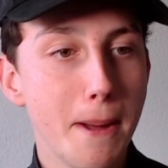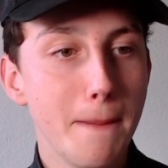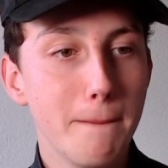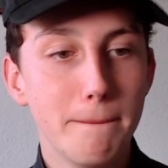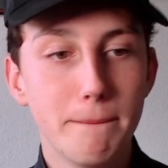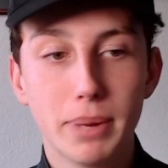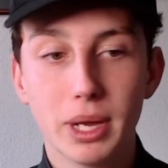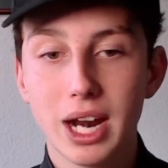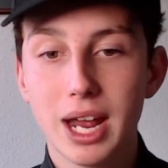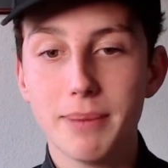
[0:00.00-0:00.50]

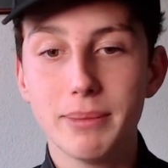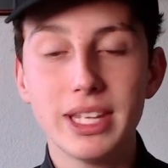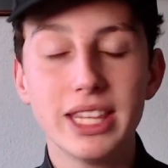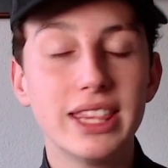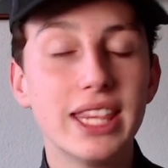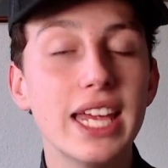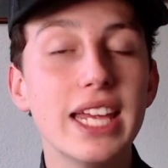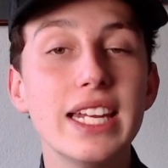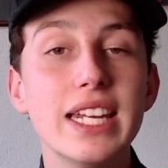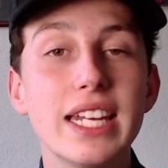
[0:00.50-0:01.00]
but I
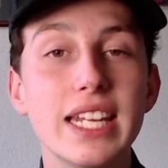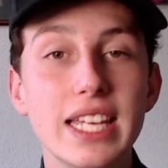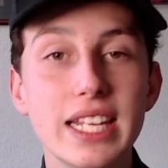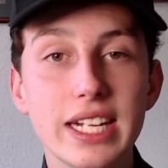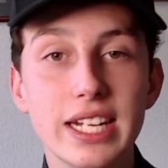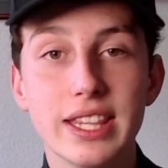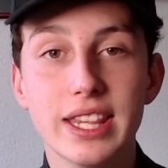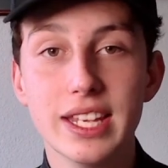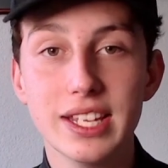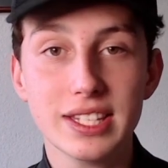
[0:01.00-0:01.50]
mean, they
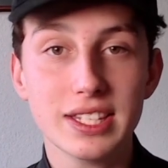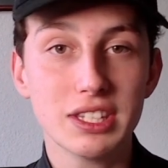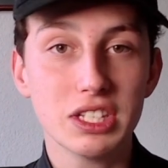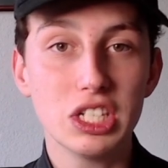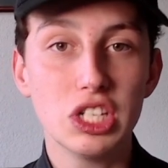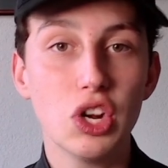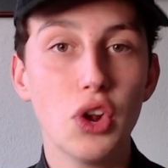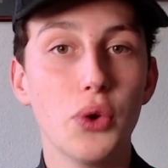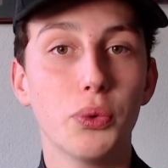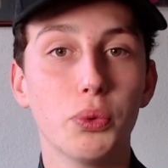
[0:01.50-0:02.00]
needed this.
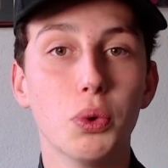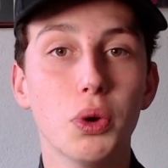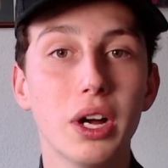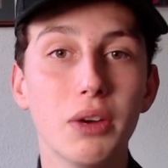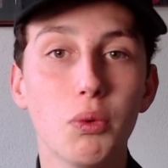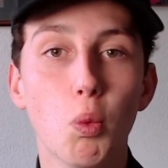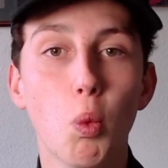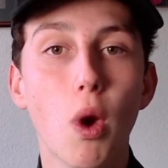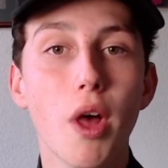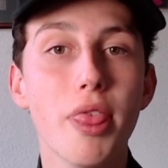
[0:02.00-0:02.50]
You know,
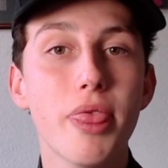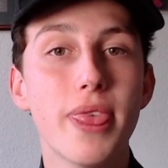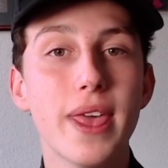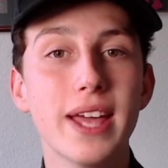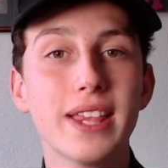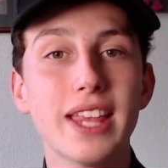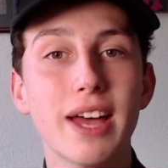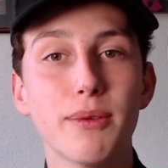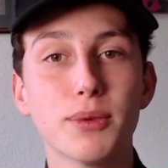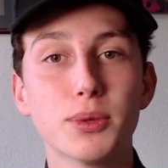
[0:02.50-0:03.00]
one
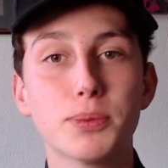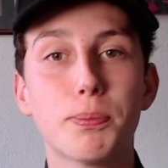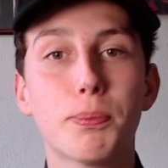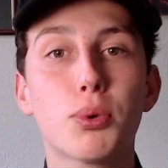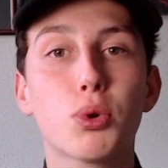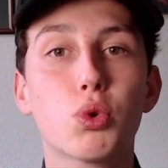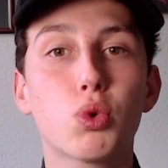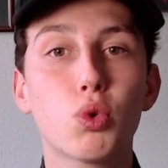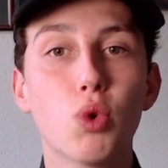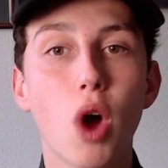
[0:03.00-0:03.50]
thing that was
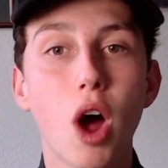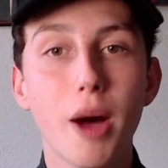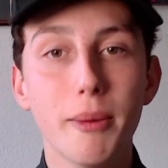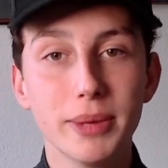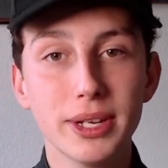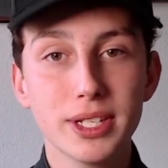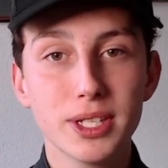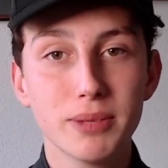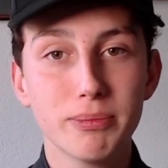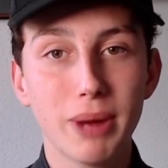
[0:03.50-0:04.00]

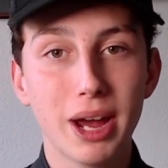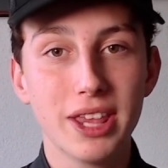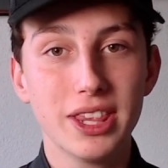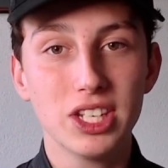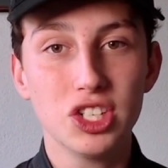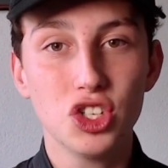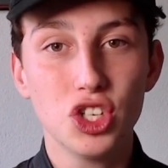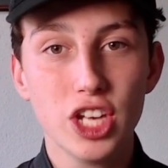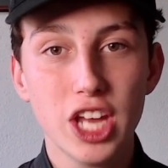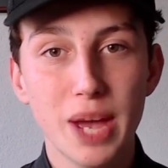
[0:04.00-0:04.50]
promised by
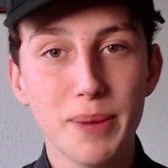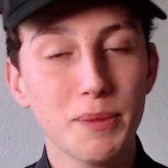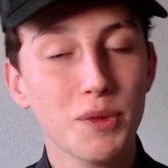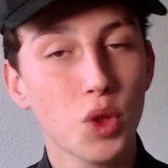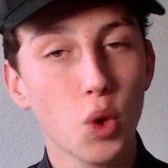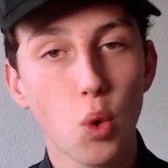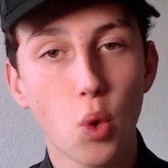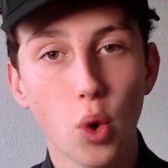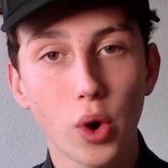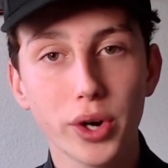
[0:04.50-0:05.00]
the GM of
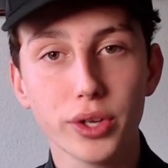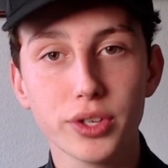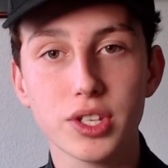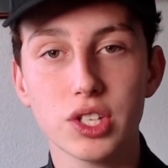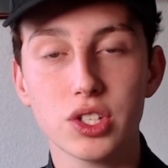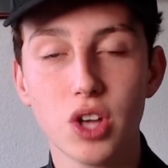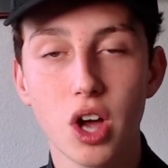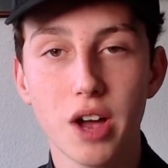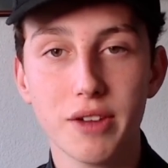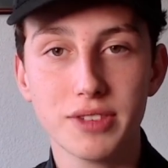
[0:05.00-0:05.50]
the Orioles
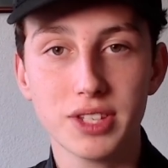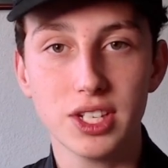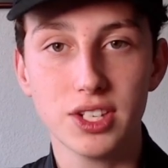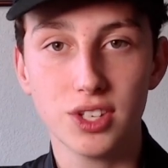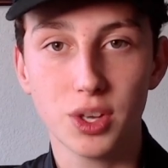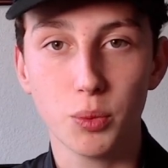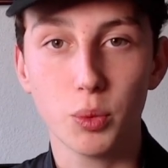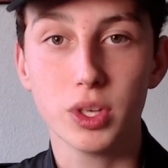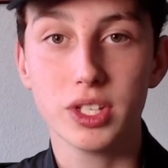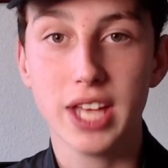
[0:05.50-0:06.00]
this
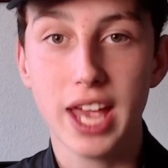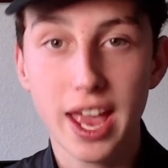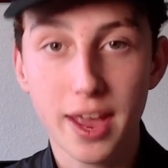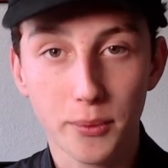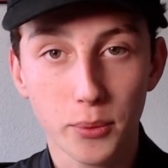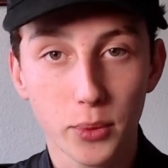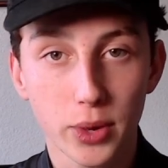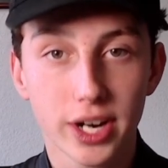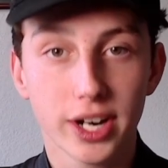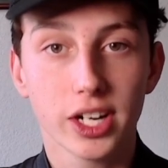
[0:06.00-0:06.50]
offseason was,
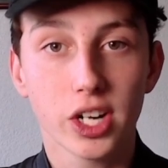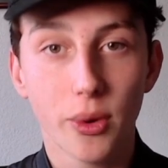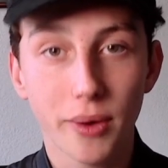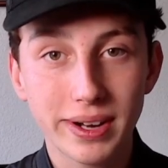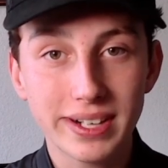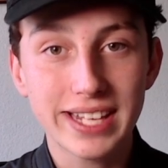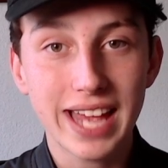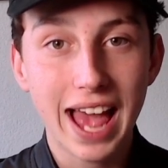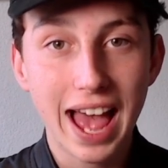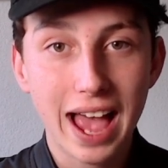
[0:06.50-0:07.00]
hey, we are
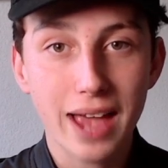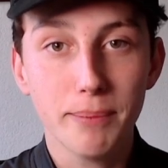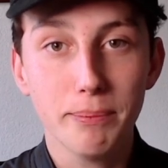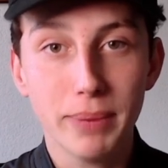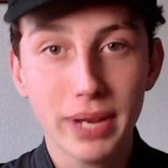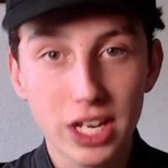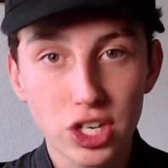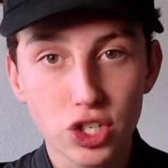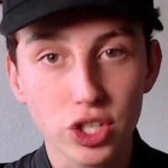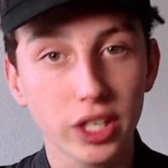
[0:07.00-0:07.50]
going to add
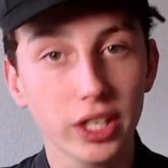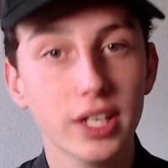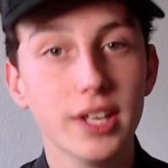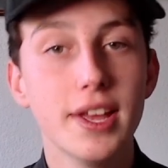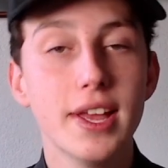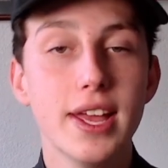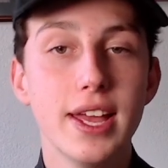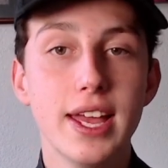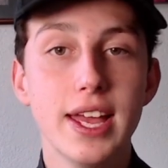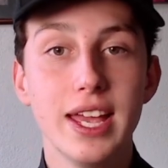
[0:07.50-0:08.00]
pitching.
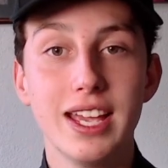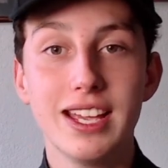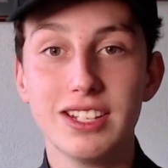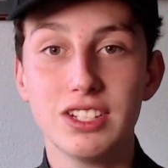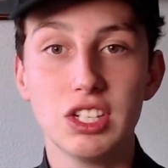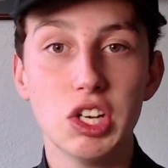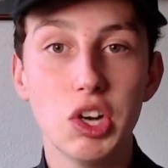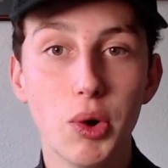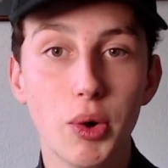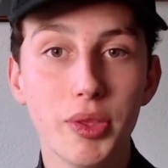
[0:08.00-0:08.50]

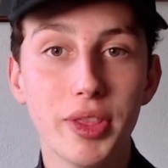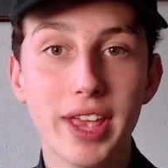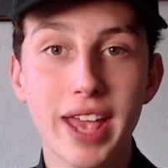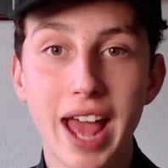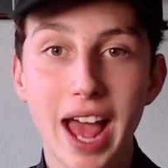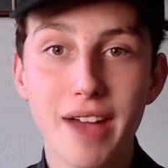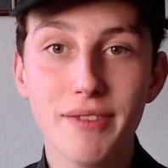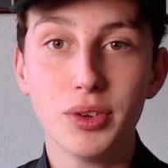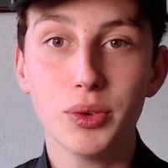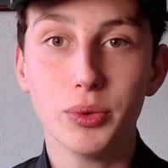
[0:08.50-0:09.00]
And you know what they
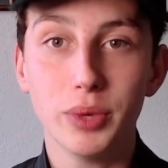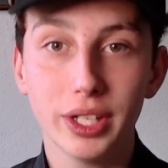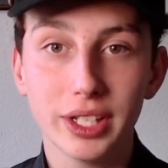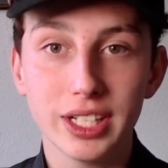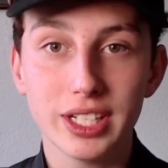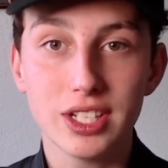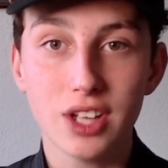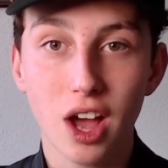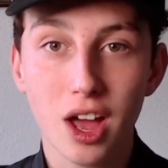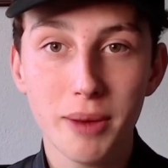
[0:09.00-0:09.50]
haven't
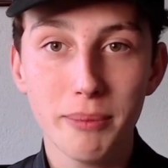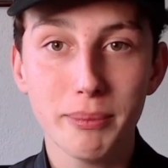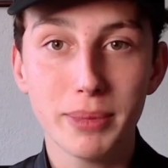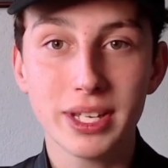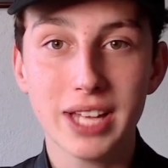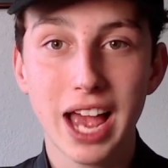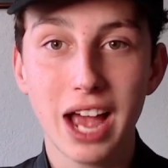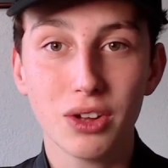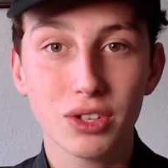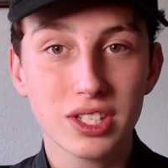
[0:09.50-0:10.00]
really done,
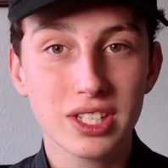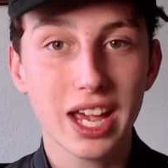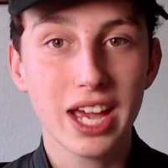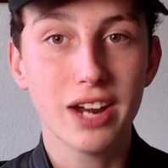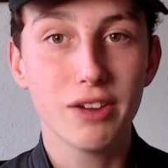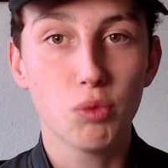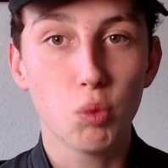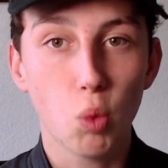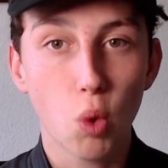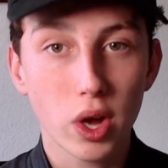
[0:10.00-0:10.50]
but
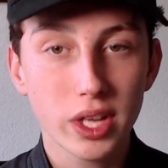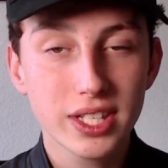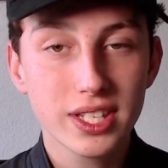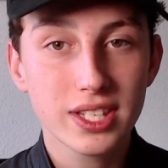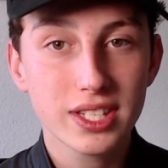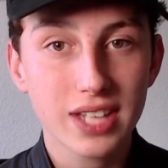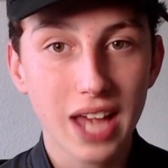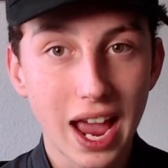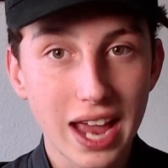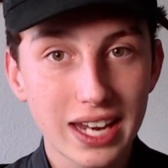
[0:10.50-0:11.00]
outside of one
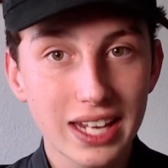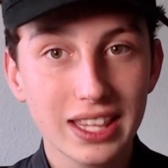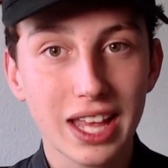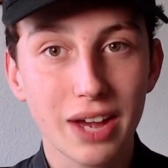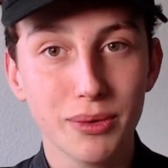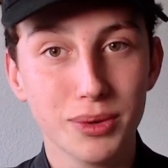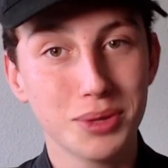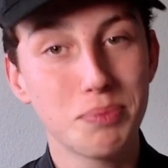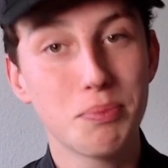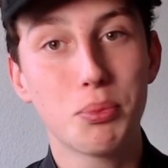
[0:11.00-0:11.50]
signing
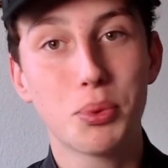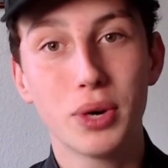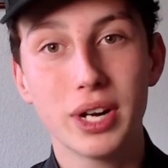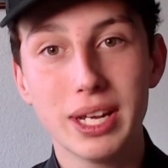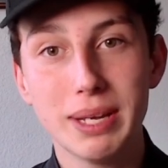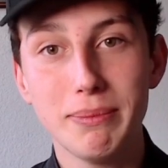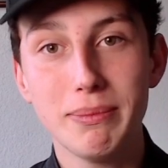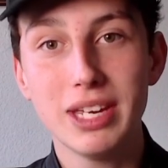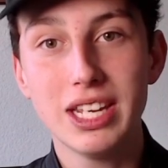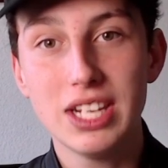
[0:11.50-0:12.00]
that was
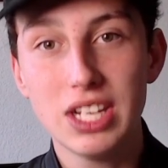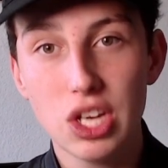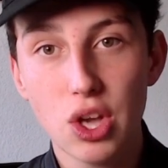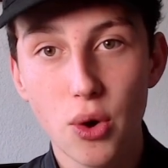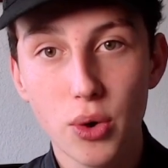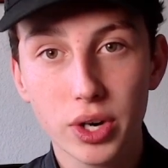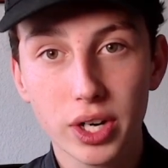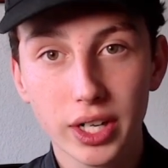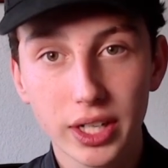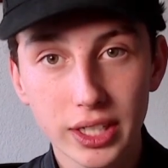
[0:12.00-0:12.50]
pretty
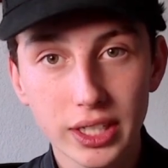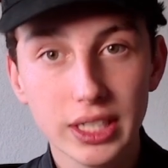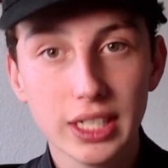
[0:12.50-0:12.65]
mediocre,